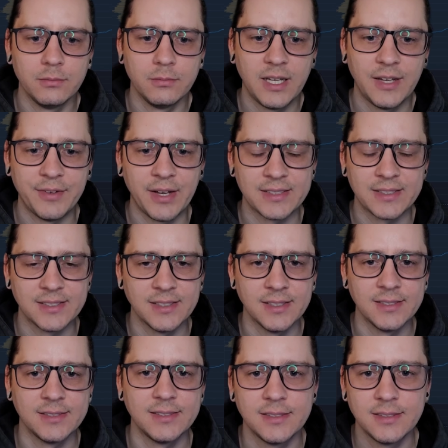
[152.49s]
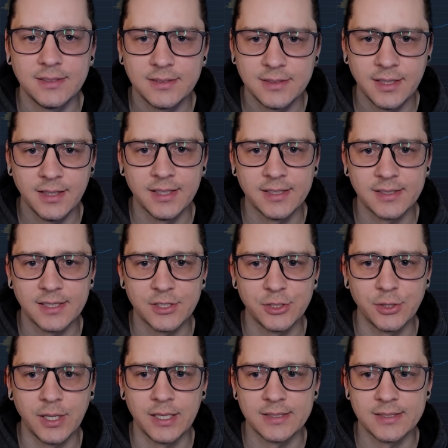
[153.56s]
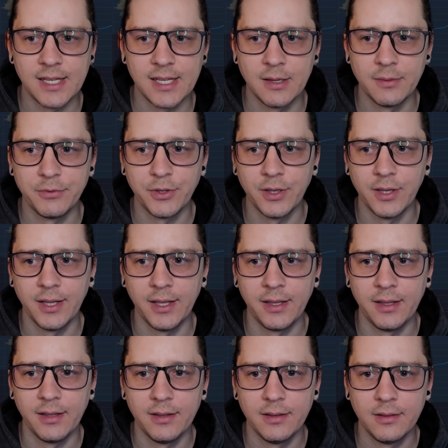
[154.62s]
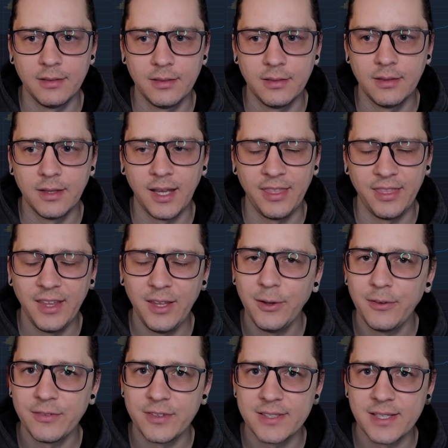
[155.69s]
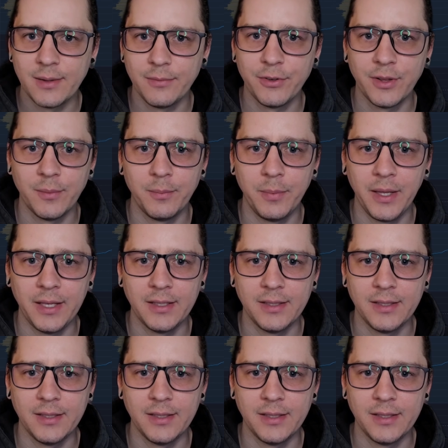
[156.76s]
have access to this because you got to sign up for like, I think you have to sign up for the base.